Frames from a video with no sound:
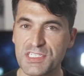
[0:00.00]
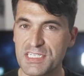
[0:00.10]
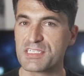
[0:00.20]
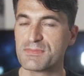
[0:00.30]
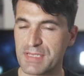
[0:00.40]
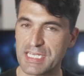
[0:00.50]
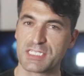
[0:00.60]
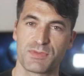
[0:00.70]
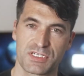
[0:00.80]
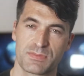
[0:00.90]
a system
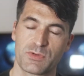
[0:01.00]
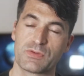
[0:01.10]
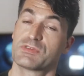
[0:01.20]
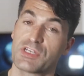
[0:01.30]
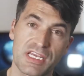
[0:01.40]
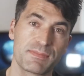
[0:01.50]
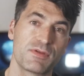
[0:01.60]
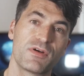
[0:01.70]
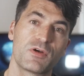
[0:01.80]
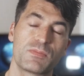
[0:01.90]
is possible, don't get me
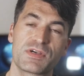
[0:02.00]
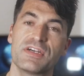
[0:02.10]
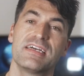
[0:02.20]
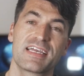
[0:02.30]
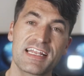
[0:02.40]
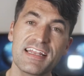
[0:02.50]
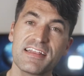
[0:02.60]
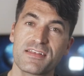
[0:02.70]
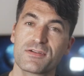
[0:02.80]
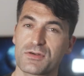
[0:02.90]
wrong, but
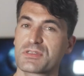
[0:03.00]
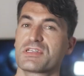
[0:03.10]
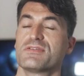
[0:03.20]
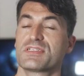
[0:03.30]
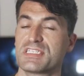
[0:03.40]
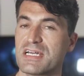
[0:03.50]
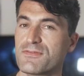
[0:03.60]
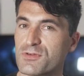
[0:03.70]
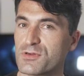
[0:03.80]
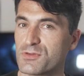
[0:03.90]
clearly there are also
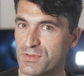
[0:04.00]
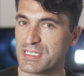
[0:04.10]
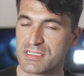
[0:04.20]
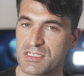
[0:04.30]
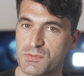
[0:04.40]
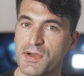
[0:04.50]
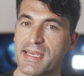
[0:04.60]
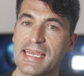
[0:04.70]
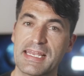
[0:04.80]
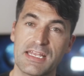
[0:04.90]
several reasons why
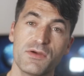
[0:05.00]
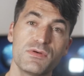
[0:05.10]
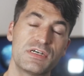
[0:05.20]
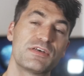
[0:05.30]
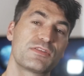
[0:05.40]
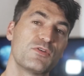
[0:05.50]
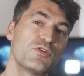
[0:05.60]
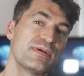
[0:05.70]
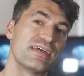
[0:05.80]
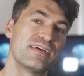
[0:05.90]
a low Earth
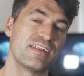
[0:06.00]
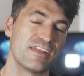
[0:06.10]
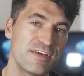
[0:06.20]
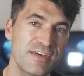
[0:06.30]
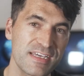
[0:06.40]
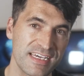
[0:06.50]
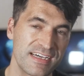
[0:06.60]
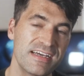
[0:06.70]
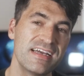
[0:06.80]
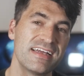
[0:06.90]
orbit
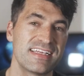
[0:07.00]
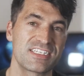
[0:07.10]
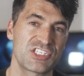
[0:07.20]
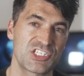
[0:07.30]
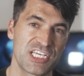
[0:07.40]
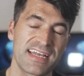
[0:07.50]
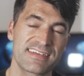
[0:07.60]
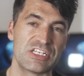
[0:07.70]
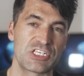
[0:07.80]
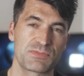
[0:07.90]
Lurker is
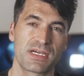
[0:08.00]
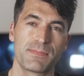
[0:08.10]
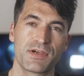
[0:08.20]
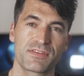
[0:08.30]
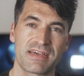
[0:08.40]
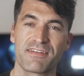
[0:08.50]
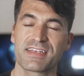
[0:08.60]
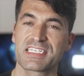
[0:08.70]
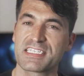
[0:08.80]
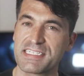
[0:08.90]
challenged by both our
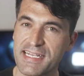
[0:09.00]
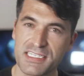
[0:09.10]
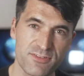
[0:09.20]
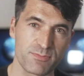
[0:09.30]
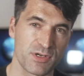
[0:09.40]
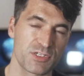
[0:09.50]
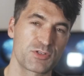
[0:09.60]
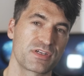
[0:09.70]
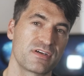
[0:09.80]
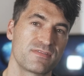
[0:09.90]
extensive
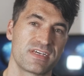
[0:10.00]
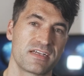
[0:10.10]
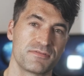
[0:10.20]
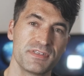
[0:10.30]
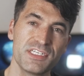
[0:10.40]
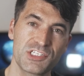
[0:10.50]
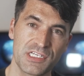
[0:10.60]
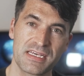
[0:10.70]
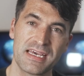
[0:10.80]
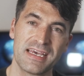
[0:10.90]
monitoring of that region